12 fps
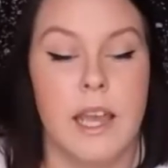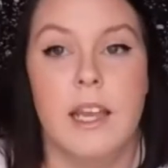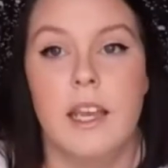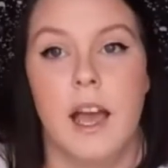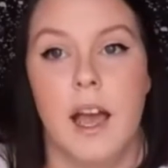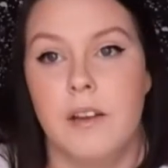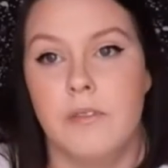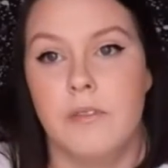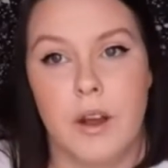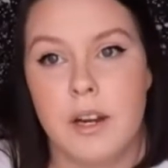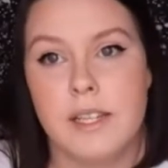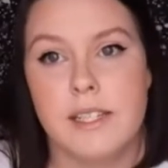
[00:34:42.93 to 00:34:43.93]
Katie, I
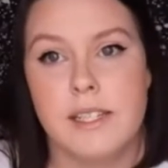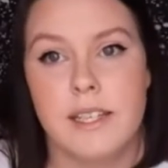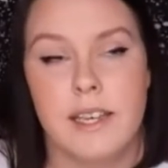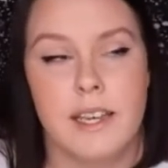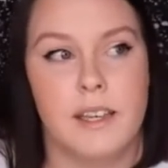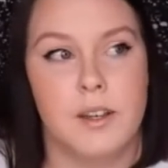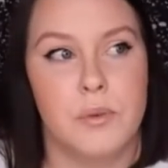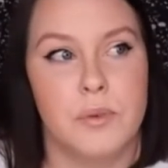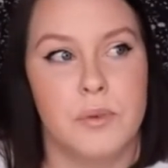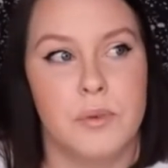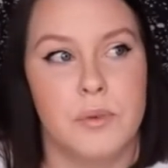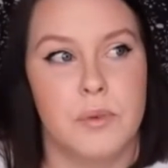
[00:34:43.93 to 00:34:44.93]
honestly
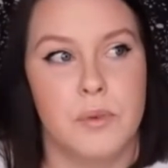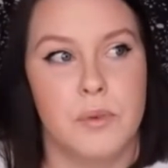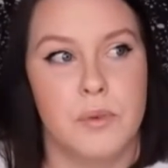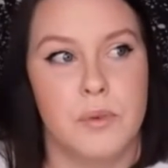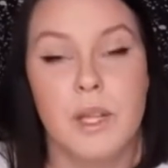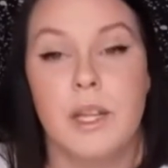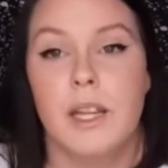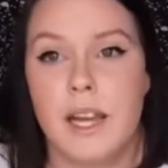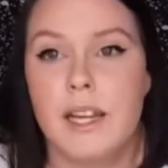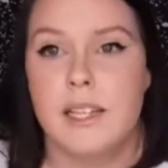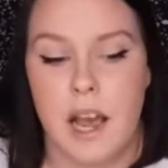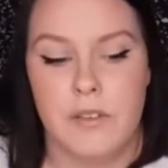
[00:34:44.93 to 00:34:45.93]
would
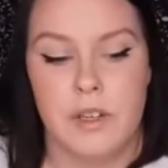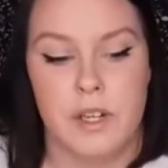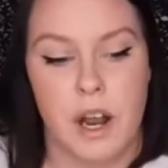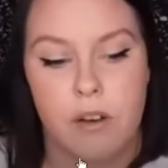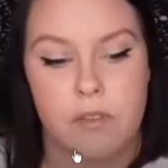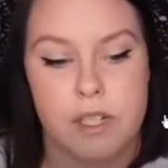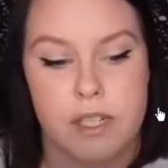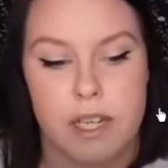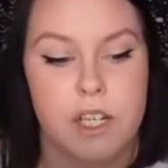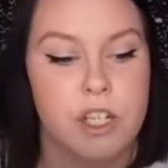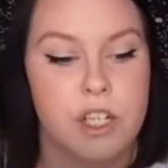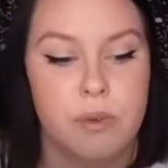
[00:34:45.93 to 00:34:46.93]
like to have a
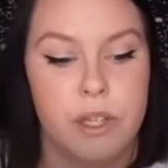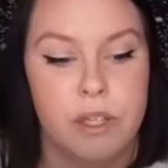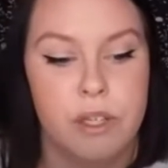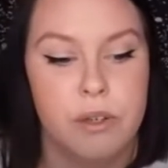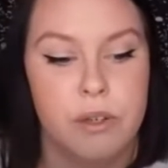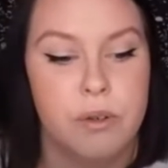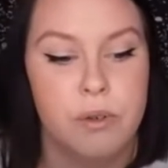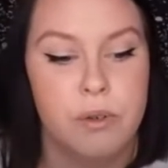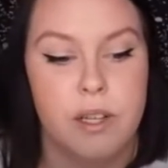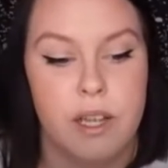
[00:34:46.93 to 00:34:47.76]
conversation with you.